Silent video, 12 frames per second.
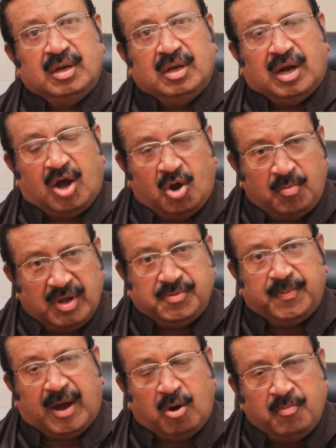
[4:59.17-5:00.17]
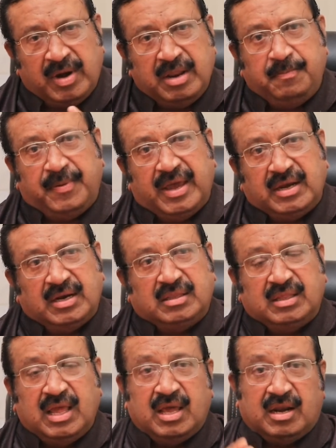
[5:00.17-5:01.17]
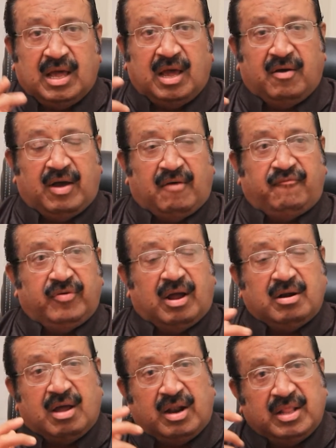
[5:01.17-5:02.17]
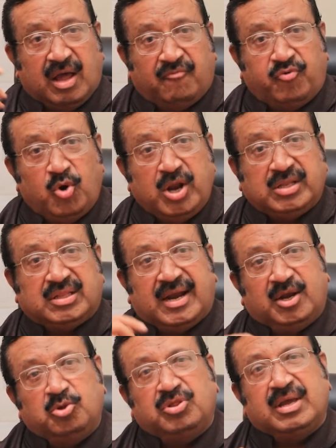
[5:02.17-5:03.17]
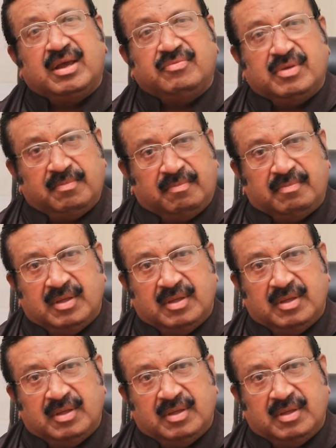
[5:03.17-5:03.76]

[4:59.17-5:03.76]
How many parents there on the affluent side, you think of them?